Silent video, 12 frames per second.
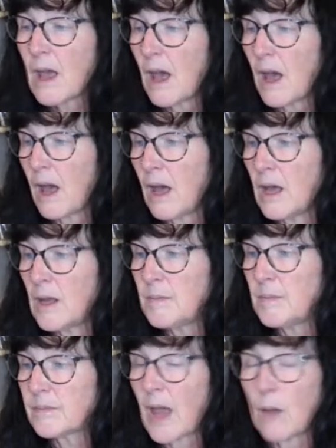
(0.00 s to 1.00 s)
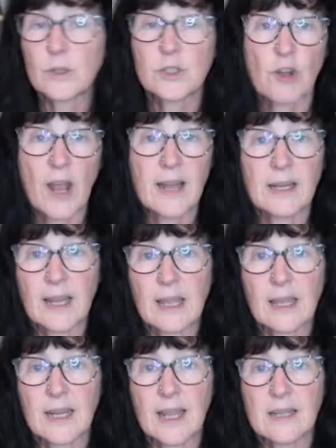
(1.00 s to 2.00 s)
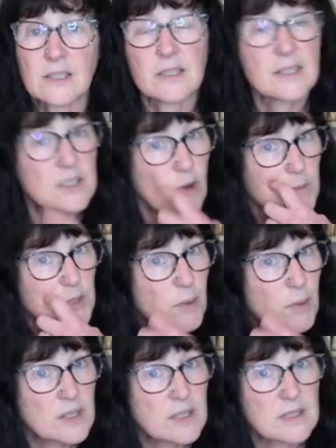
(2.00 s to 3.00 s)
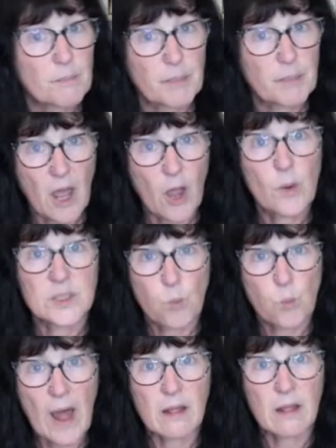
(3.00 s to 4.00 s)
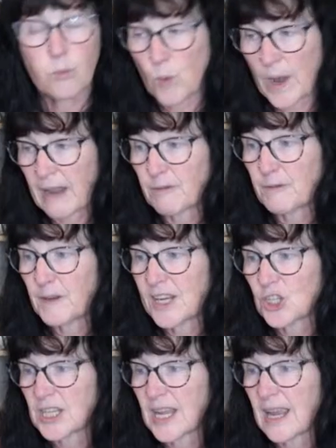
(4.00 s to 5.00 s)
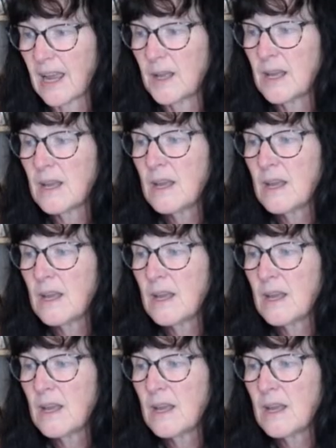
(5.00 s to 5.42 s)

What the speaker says: I will try and link it into the description box below as well when I've finished here.